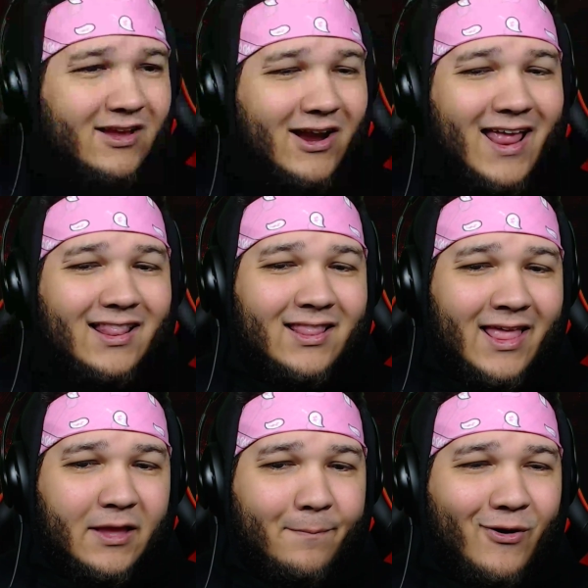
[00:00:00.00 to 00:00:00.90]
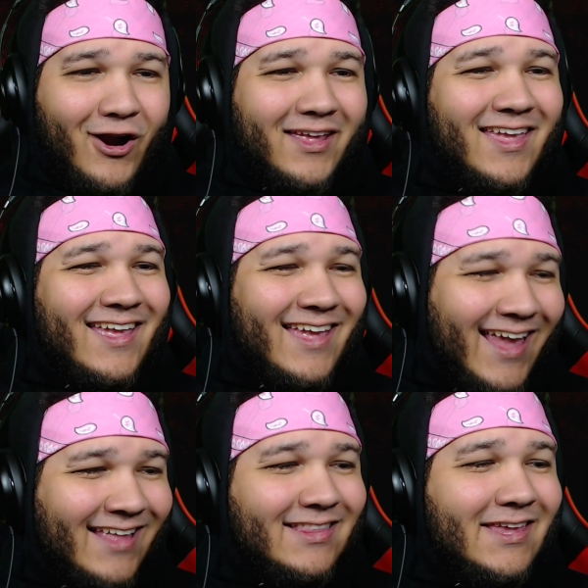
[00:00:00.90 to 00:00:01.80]
All right, Linkin Park,
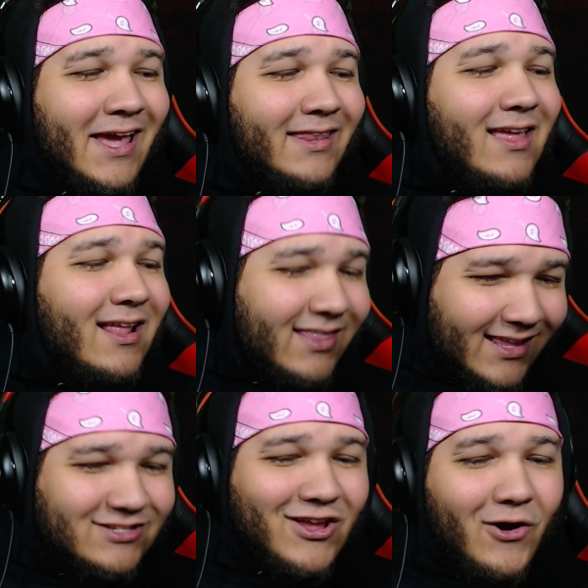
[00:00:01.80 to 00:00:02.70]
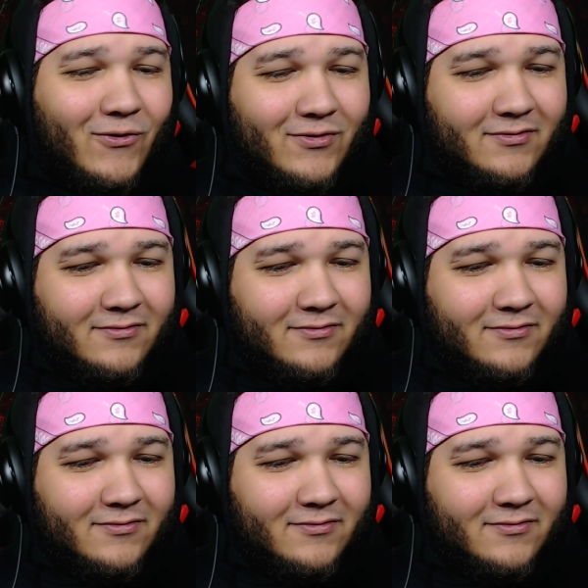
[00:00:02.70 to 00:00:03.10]
In The End, let's go.